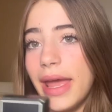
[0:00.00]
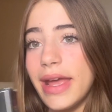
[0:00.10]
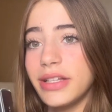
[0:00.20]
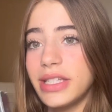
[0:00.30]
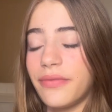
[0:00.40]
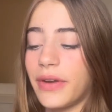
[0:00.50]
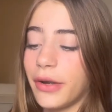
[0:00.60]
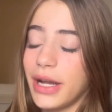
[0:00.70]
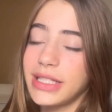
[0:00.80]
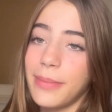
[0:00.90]
ALT
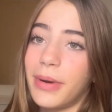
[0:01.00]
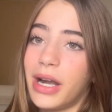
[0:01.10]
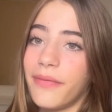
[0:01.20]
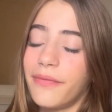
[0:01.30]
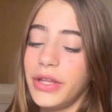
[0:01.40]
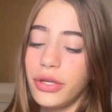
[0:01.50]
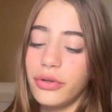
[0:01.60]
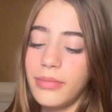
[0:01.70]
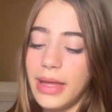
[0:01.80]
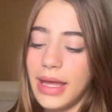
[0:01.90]
fragrance
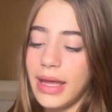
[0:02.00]
perfume.